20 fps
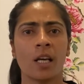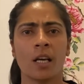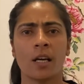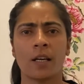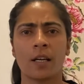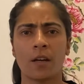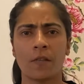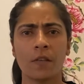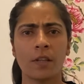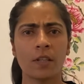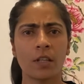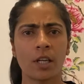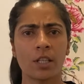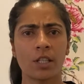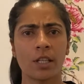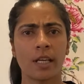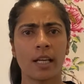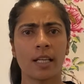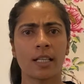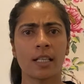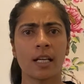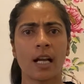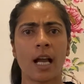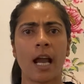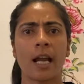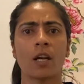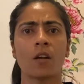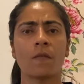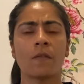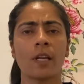Ravindra Jadeja
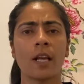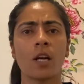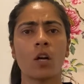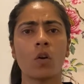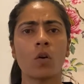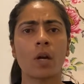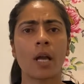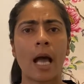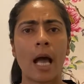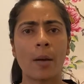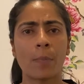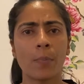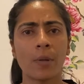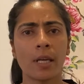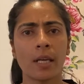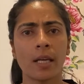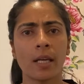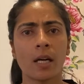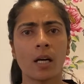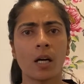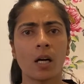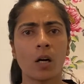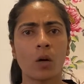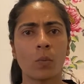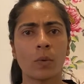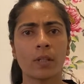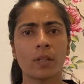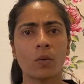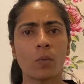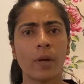kind of didn't look happy
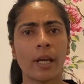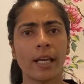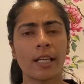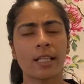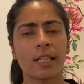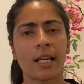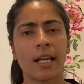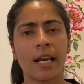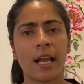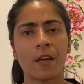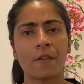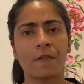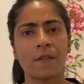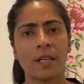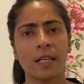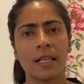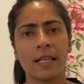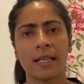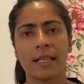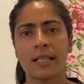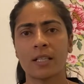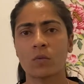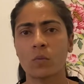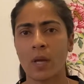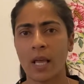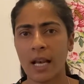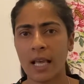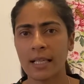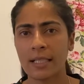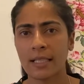with the way Chennai fielded as
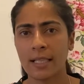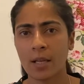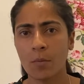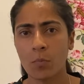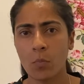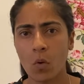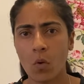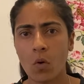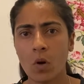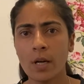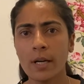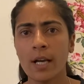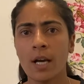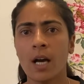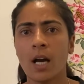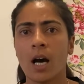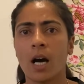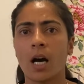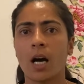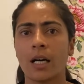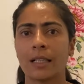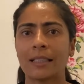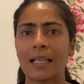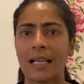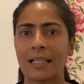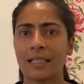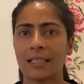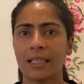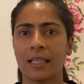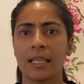well as they bowled.
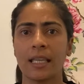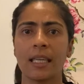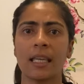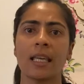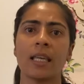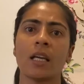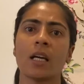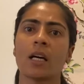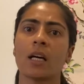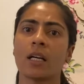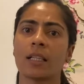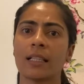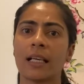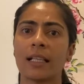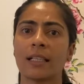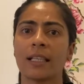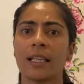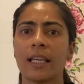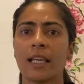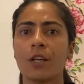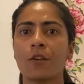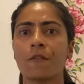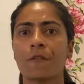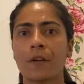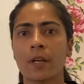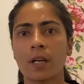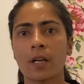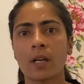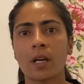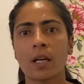That's the key that they need to
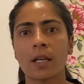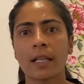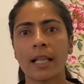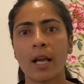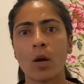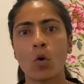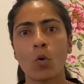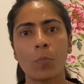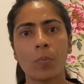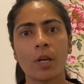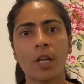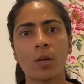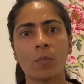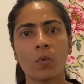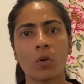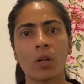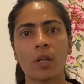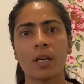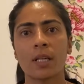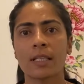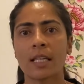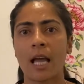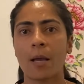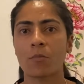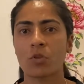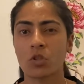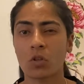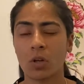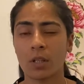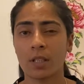figure their opening bowlers.
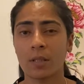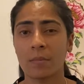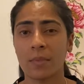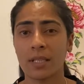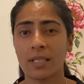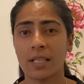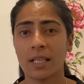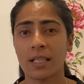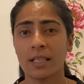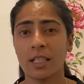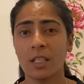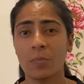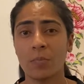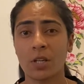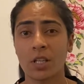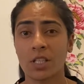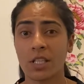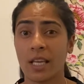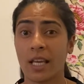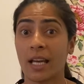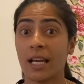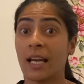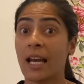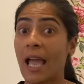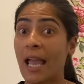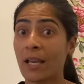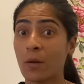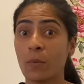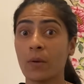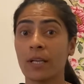I'm sure they're missing Deepak Chahar,
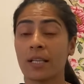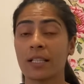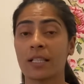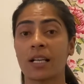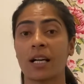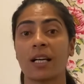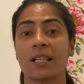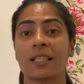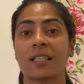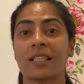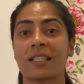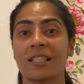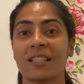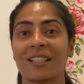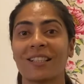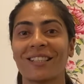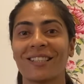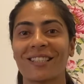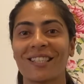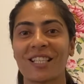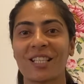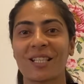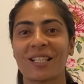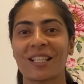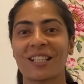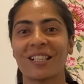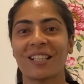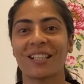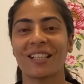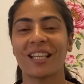like we discussed
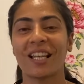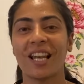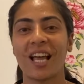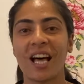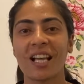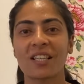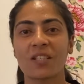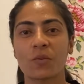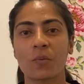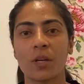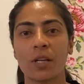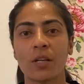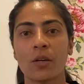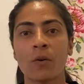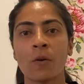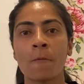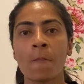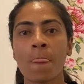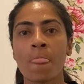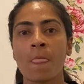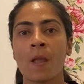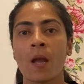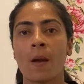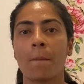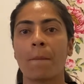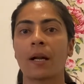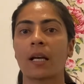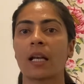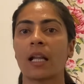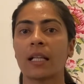in the last video.
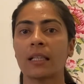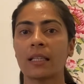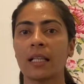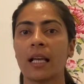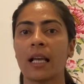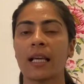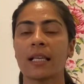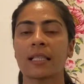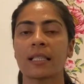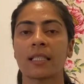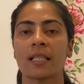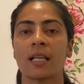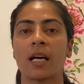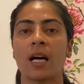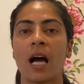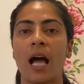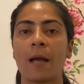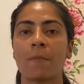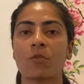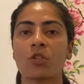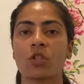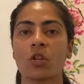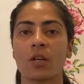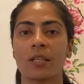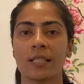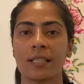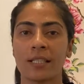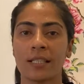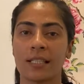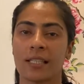But nonetheless, I'm sure
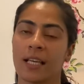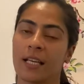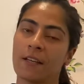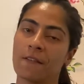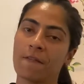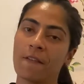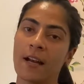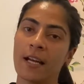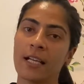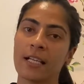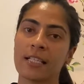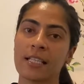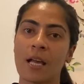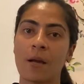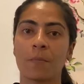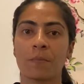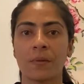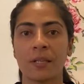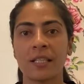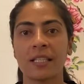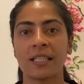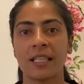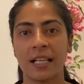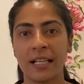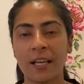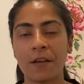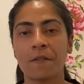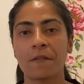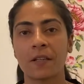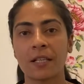since they're defending champions, they'll
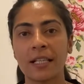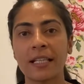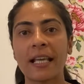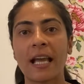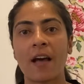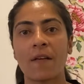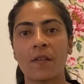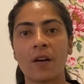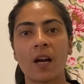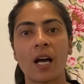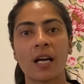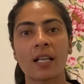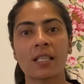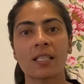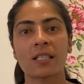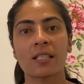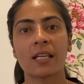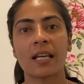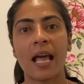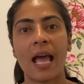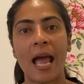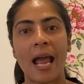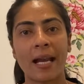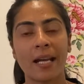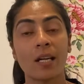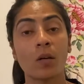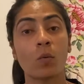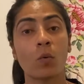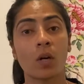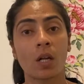definitely have an answer
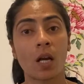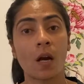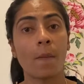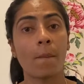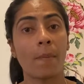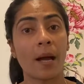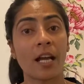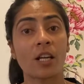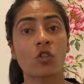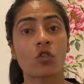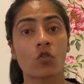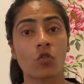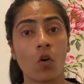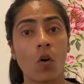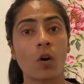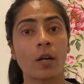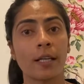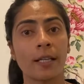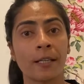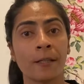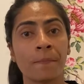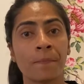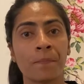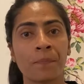and would come back strongly.